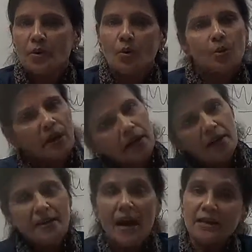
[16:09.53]
Okay.
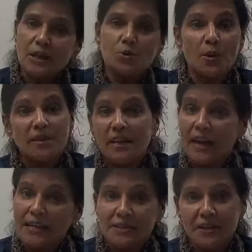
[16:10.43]

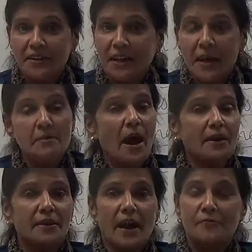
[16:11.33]
1928 year came
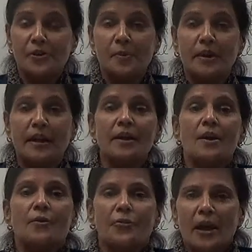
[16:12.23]
and everybody
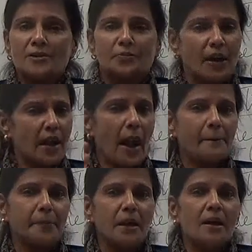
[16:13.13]
felt very
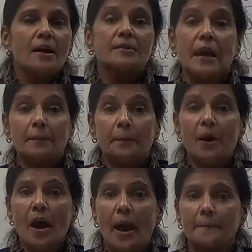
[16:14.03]
happy that
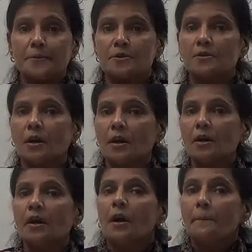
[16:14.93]
perhaps the
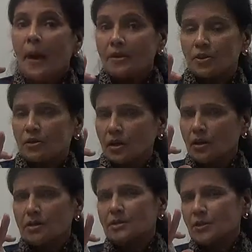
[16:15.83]
part,
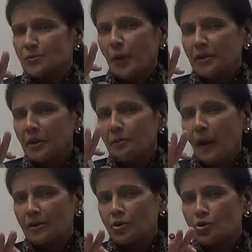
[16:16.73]
the suspected
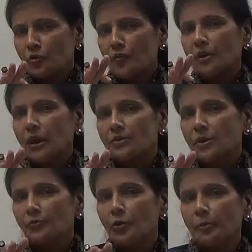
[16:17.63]
partition of the
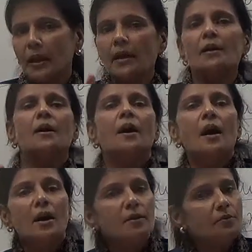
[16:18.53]
country would be
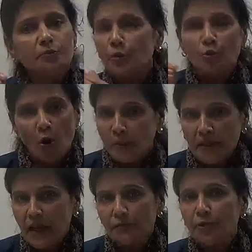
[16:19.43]
uh, would not be
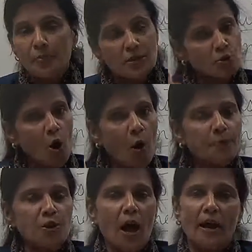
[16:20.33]
there, would be
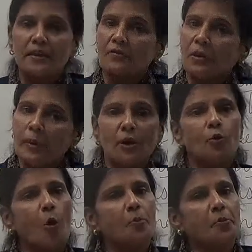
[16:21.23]
stopped and there will be a
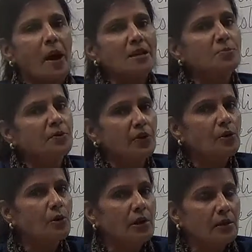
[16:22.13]
compromise
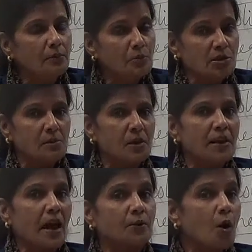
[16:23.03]
between Muslim
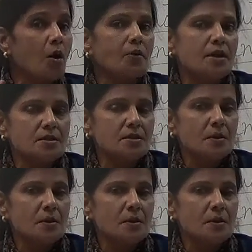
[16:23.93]
League and Congress.